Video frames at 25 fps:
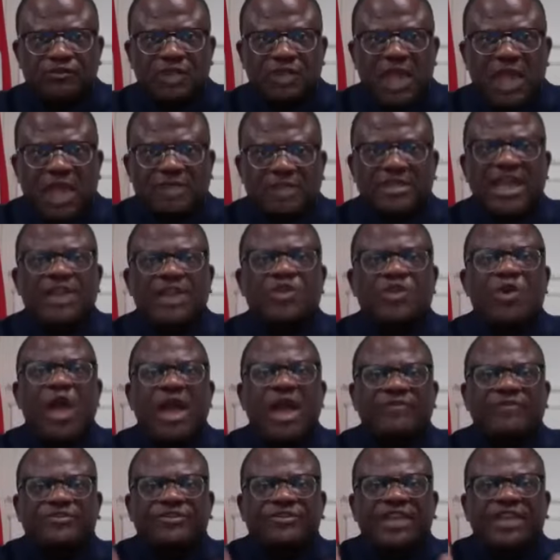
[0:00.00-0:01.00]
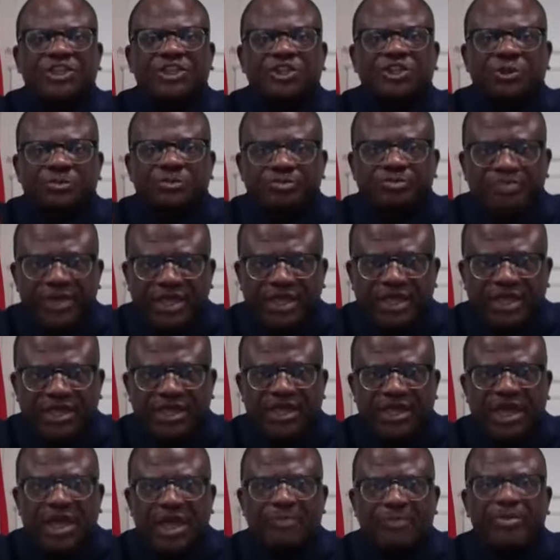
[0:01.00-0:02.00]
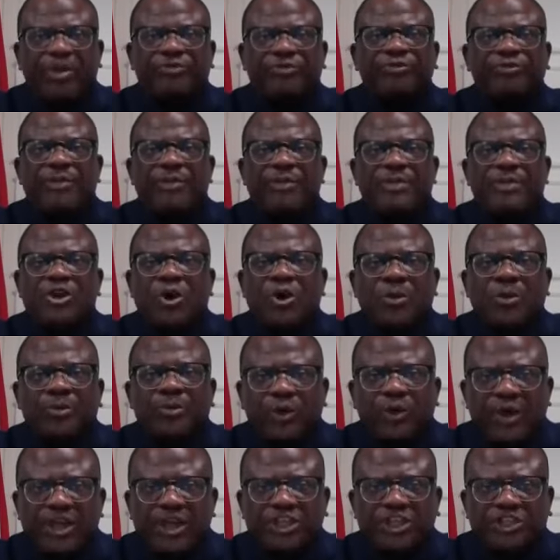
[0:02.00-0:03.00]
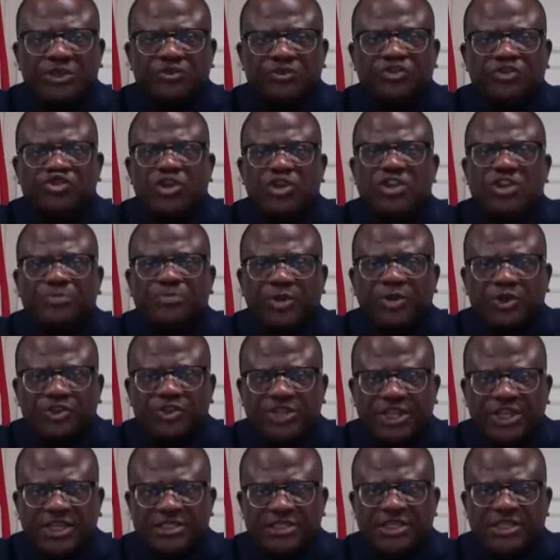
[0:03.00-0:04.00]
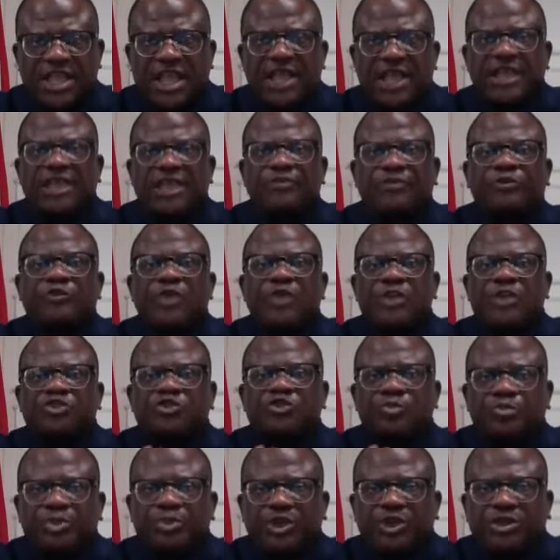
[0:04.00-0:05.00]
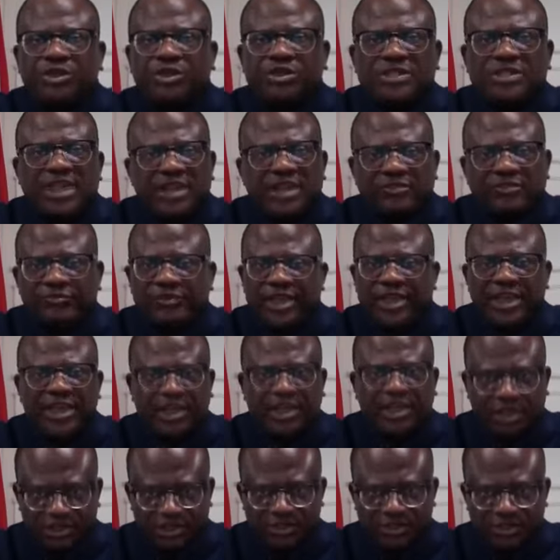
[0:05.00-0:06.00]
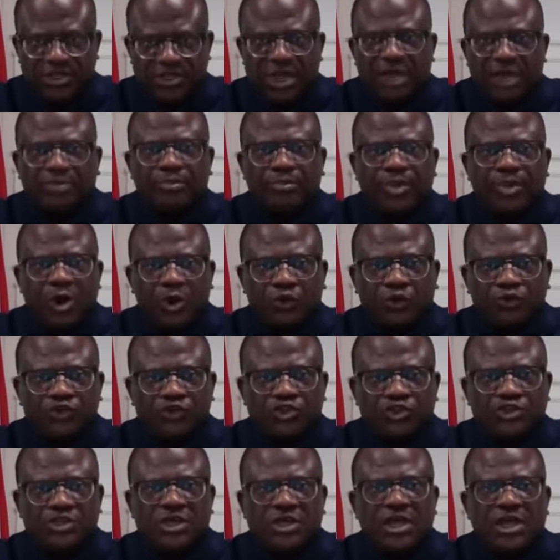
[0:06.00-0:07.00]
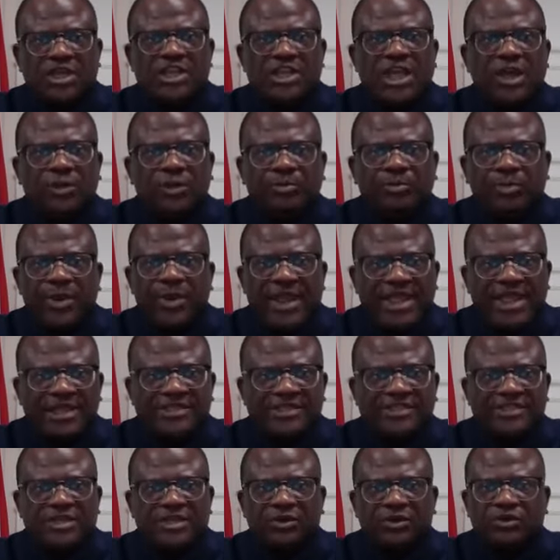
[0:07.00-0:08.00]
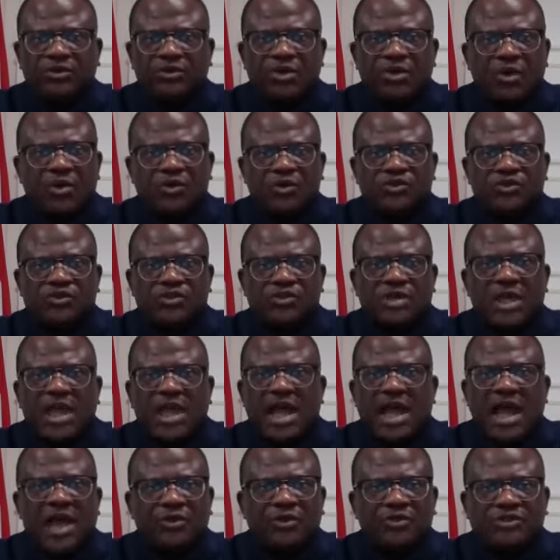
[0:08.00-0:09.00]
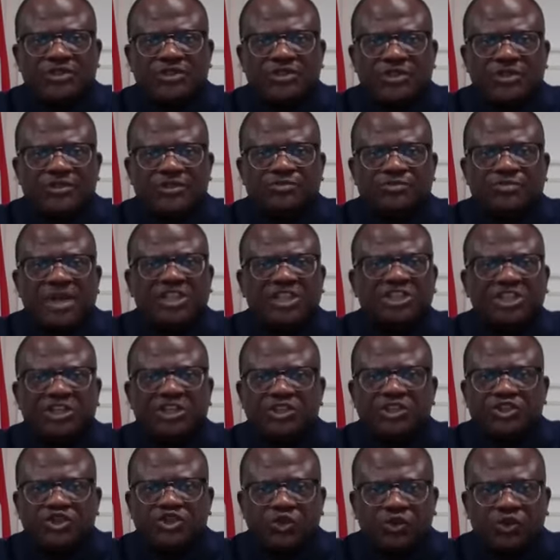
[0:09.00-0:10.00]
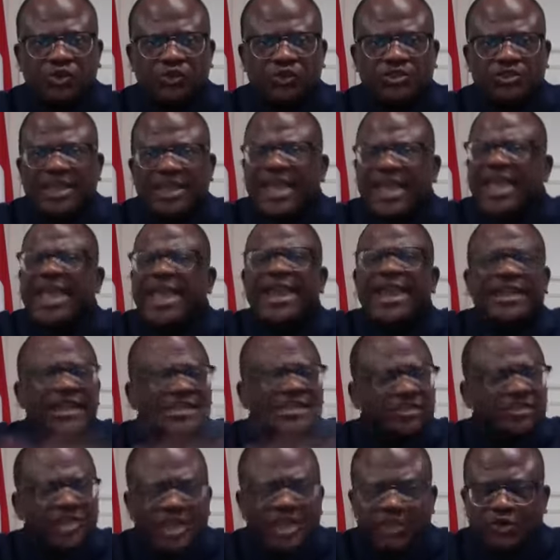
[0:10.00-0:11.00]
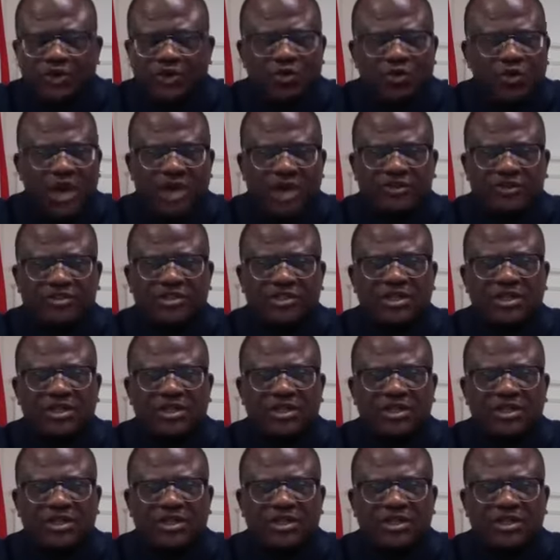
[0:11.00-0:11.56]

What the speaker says: Then you have section B, performing operation, transporting. If you want to build vehicles, boats, airplanes, roads, houses, machine tools, anything you want,